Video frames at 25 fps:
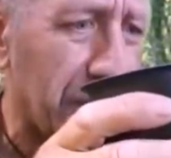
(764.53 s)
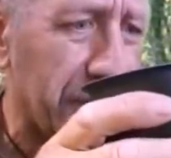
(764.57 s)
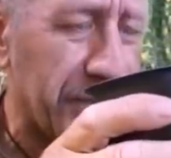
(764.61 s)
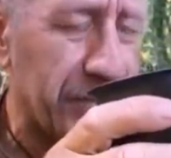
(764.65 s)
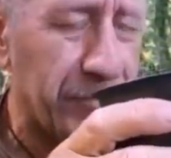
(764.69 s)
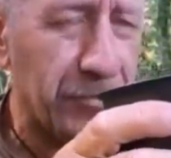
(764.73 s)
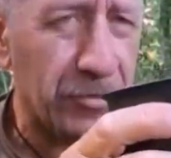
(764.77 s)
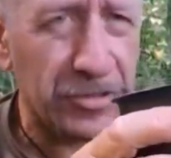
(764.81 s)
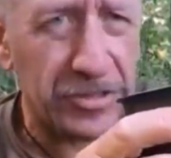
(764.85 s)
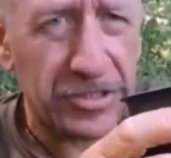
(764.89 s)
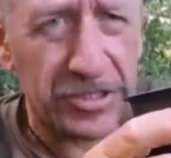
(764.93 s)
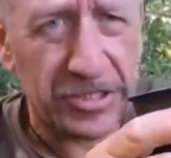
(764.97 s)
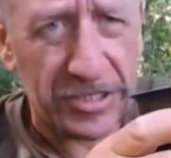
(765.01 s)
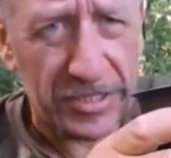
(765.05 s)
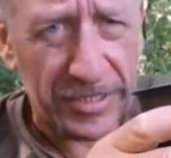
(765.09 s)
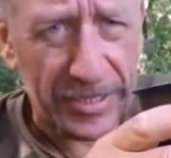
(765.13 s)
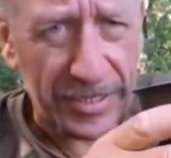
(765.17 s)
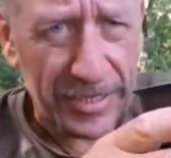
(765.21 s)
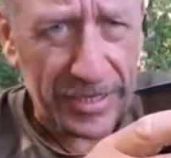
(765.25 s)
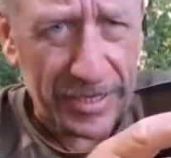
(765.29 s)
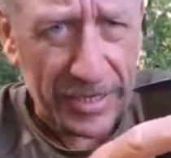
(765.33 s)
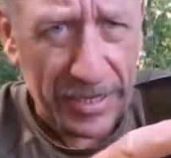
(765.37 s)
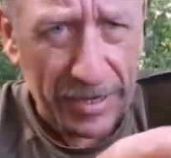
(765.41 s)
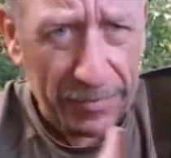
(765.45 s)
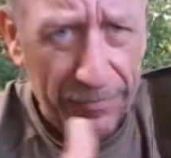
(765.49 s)
and it was
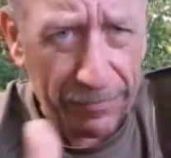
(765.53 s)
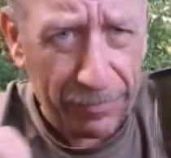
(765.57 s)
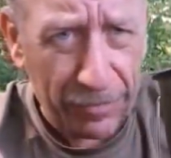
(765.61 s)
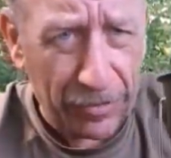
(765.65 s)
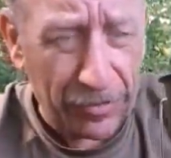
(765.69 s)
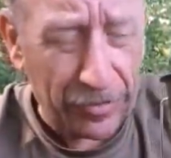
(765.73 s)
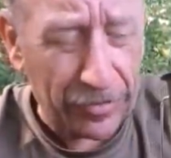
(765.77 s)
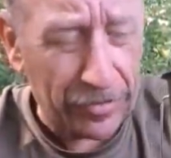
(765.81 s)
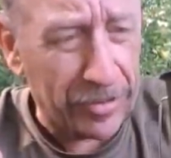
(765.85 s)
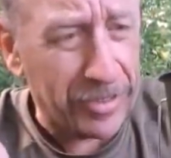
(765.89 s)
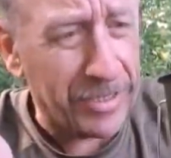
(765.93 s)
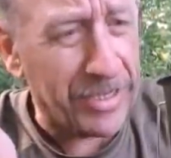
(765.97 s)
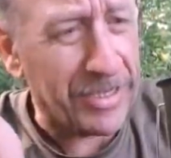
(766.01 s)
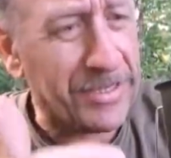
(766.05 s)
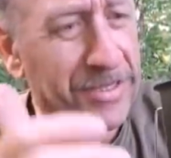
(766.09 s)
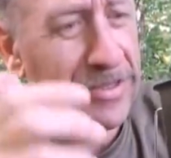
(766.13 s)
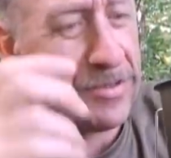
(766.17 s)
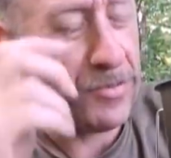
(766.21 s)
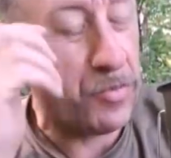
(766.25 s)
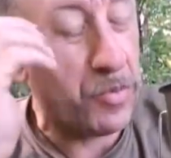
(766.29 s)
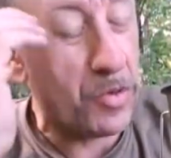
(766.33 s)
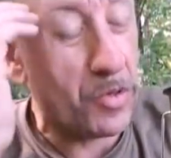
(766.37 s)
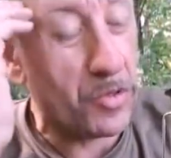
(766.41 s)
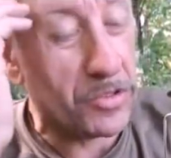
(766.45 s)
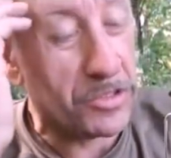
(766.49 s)
brought
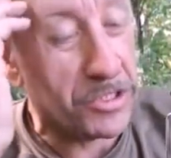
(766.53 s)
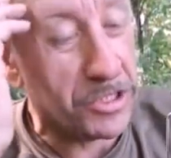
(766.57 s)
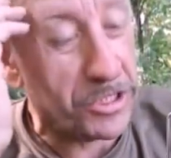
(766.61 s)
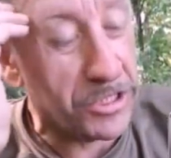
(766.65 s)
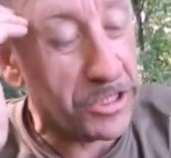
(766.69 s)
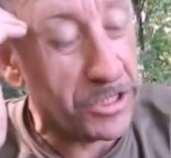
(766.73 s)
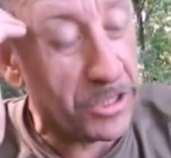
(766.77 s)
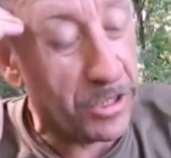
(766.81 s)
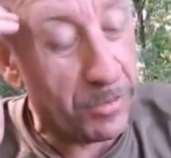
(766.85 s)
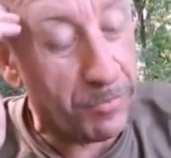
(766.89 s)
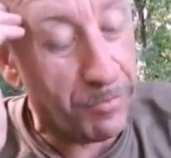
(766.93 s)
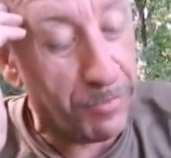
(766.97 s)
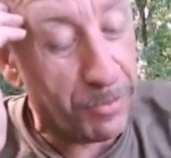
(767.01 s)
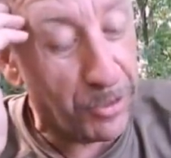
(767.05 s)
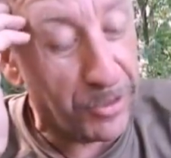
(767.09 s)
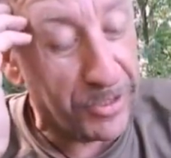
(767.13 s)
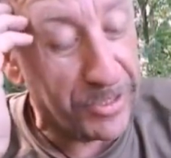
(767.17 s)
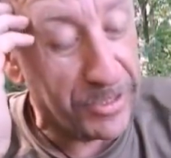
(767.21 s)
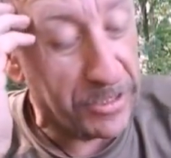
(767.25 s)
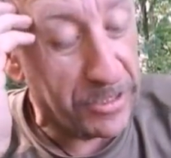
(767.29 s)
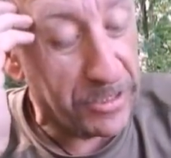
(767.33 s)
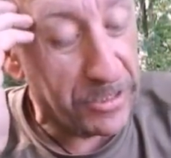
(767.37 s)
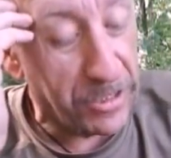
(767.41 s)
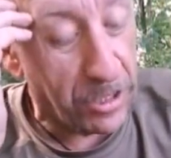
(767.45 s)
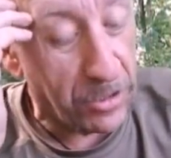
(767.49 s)
the water to the
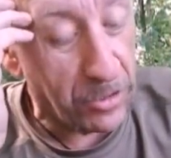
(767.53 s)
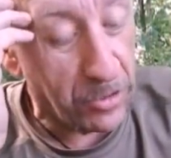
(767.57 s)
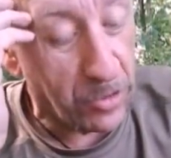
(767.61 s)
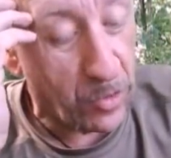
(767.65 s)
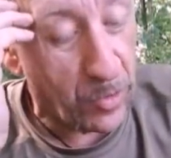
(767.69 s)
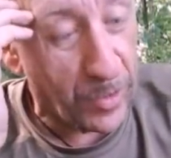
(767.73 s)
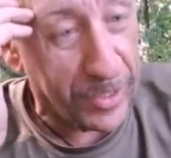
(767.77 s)
boil a lot